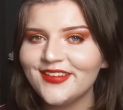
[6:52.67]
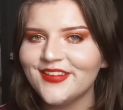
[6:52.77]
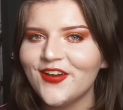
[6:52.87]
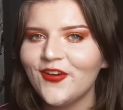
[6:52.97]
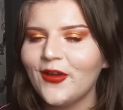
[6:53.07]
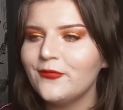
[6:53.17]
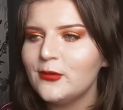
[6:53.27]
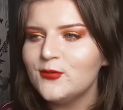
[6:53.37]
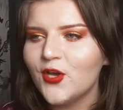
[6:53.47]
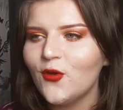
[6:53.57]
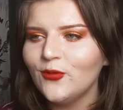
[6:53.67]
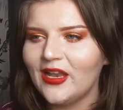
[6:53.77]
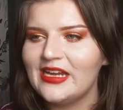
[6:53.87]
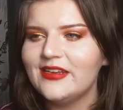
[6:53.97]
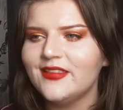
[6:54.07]
So if you don't
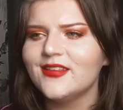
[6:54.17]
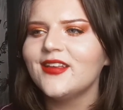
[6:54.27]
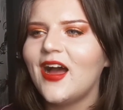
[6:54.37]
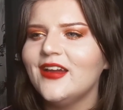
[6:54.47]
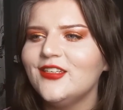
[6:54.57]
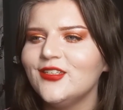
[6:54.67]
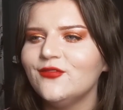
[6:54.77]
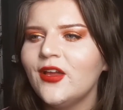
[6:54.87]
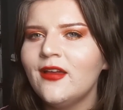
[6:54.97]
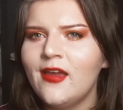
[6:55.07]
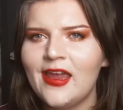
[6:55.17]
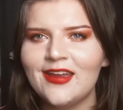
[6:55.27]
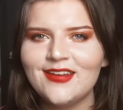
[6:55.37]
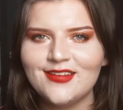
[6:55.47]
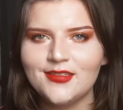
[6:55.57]
like the kind of
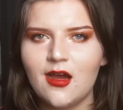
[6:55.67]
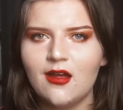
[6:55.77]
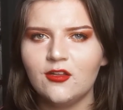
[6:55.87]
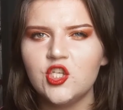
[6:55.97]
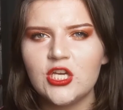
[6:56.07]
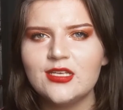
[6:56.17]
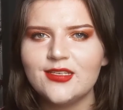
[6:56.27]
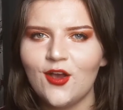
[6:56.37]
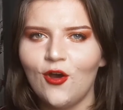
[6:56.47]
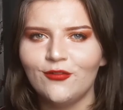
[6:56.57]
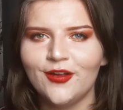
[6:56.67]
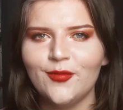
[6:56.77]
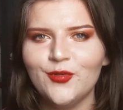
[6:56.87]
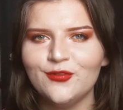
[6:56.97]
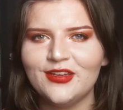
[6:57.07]
80s style cheesy horror
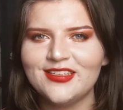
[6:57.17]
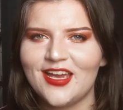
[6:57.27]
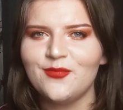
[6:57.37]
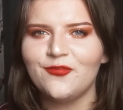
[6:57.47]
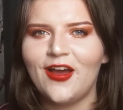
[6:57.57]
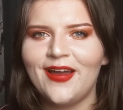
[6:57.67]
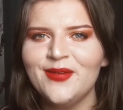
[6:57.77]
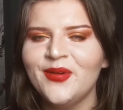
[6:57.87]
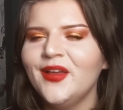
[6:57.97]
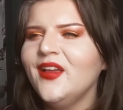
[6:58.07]
movie type vibe,